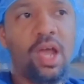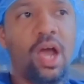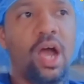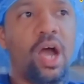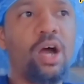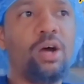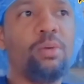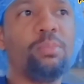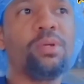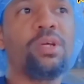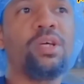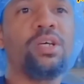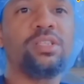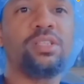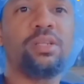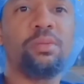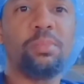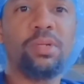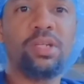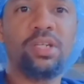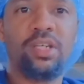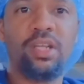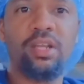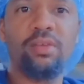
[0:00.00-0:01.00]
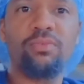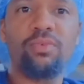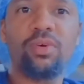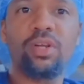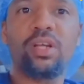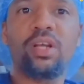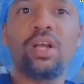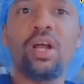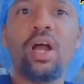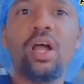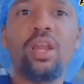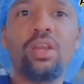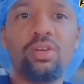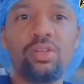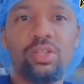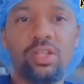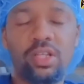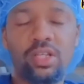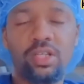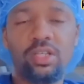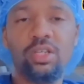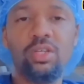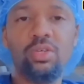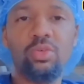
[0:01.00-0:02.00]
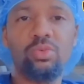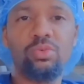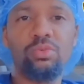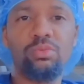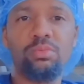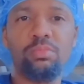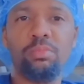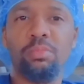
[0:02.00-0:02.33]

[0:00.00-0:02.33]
All because I'm a different color than you,